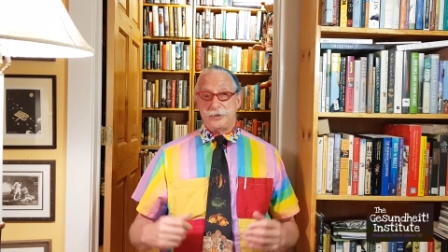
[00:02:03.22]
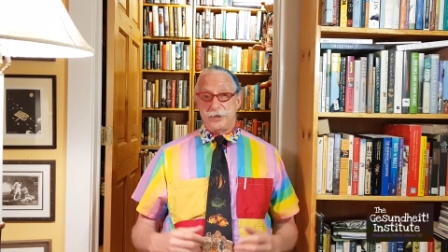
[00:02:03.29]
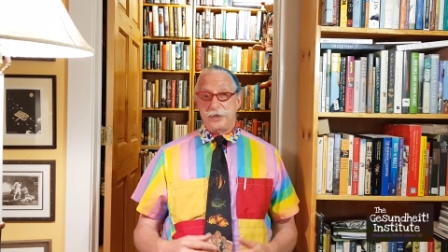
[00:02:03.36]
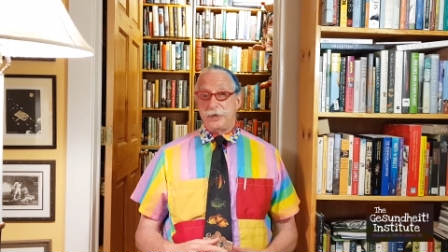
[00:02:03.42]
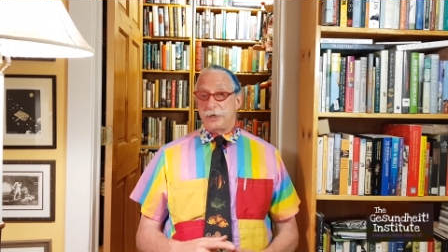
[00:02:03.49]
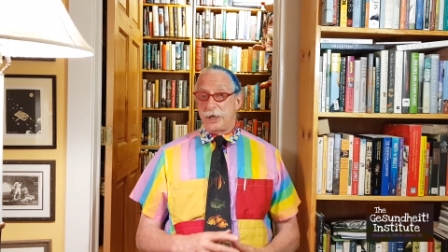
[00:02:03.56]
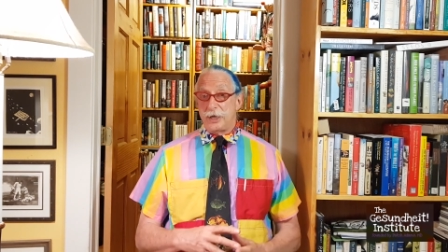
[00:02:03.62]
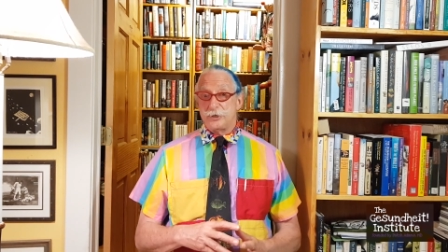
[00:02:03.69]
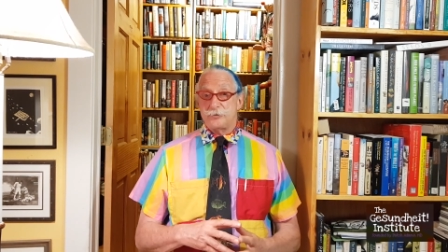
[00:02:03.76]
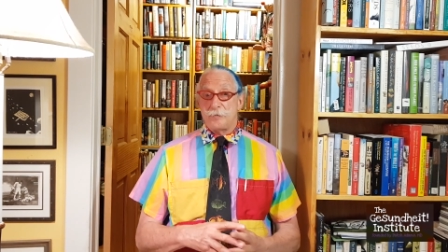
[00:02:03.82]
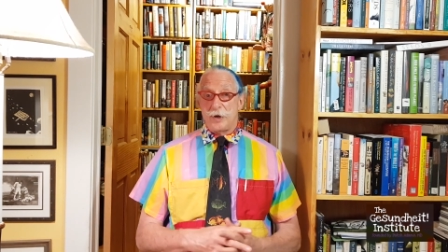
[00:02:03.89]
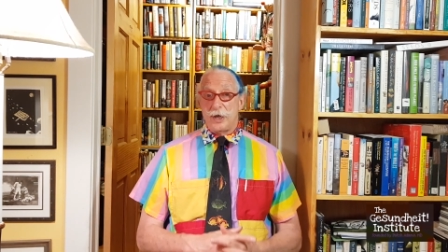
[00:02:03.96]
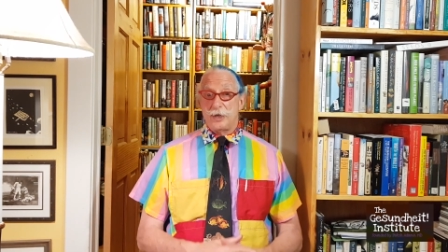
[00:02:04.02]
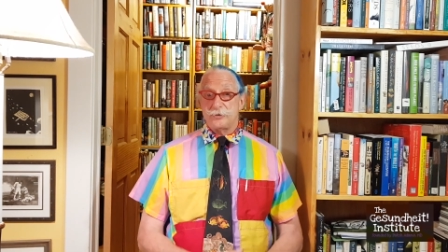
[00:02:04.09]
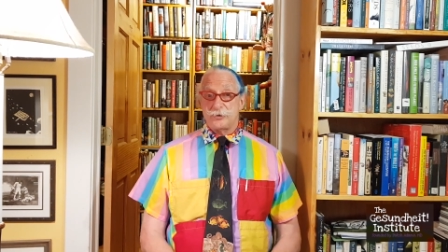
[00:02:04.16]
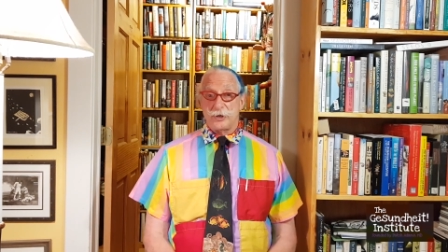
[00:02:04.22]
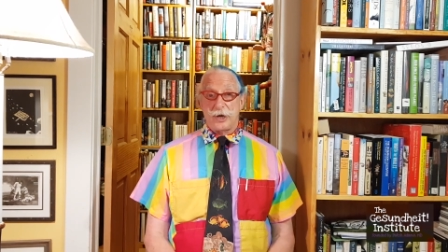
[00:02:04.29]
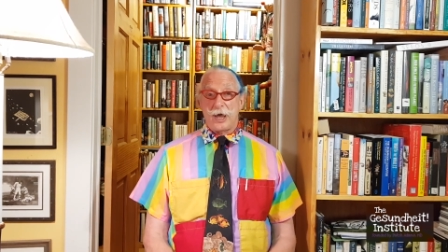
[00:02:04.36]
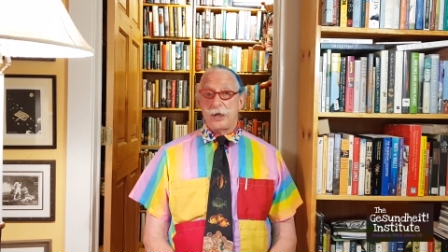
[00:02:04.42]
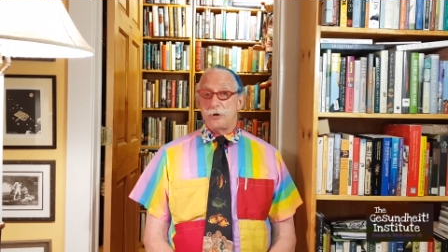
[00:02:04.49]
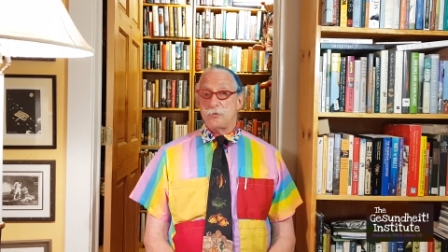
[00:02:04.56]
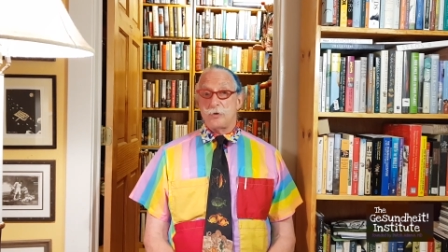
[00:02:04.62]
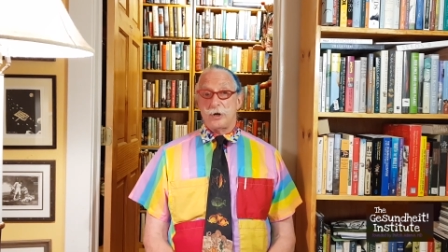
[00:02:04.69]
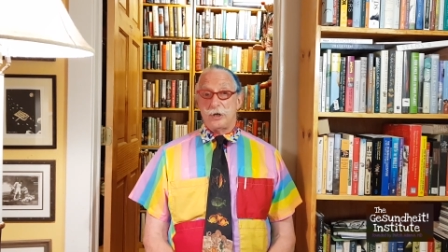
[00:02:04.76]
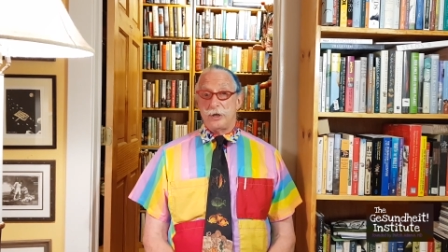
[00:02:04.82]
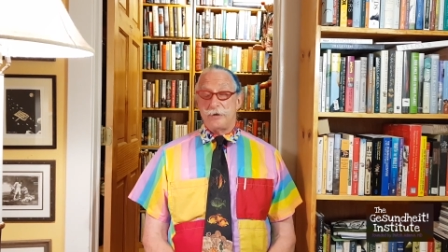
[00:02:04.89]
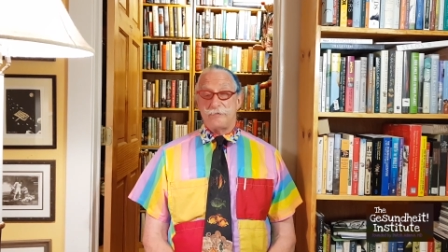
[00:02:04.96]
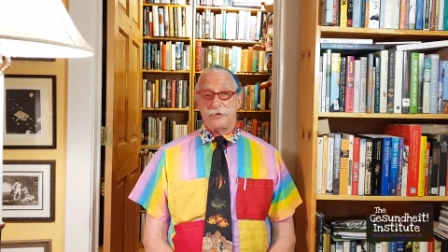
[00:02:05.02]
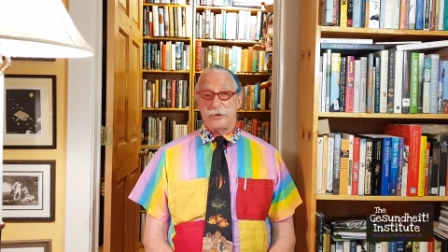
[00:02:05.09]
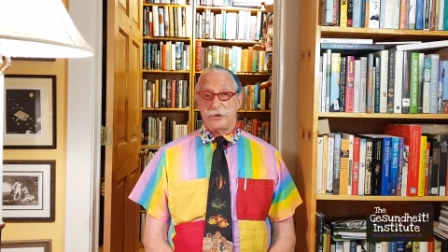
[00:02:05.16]
teenage mind said, I don't want to
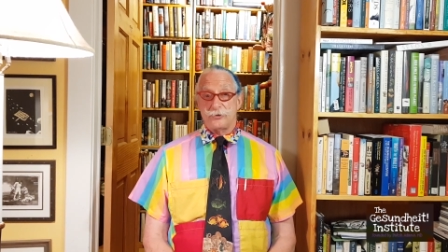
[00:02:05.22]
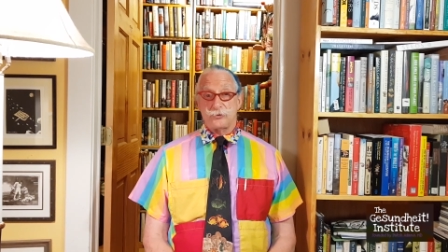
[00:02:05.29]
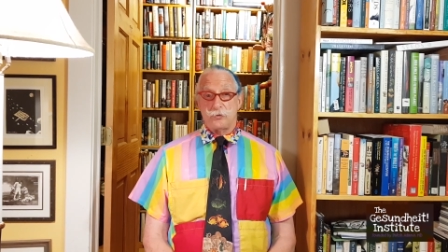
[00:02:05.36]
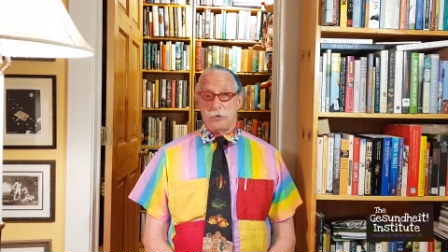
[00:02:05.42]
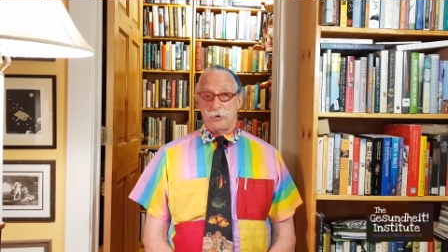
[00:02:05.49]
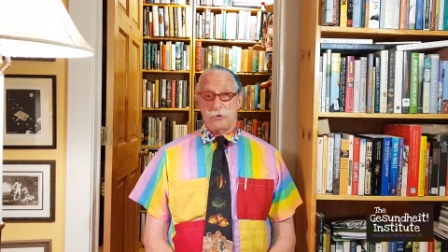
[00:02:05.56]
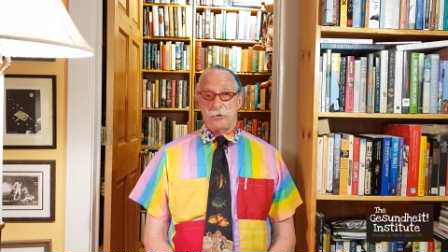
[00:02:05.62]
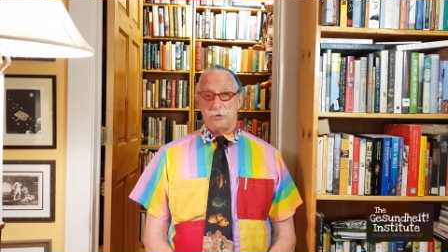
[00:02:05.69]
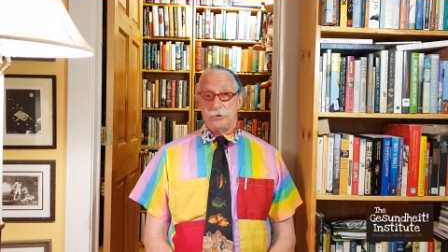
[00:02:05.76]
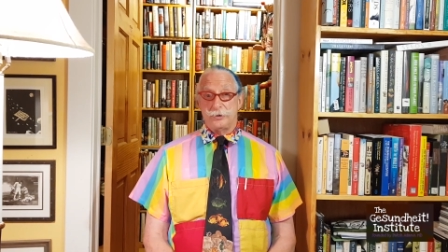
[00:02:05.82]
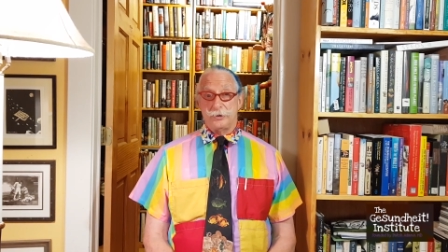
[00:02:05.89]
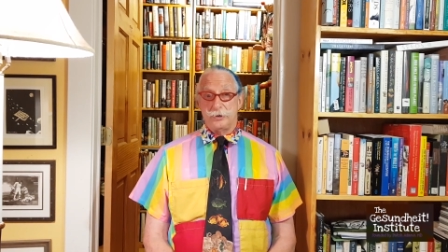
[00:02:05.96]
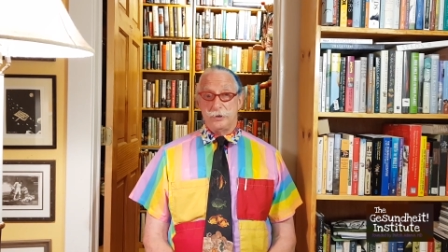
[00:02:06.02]
live in this world.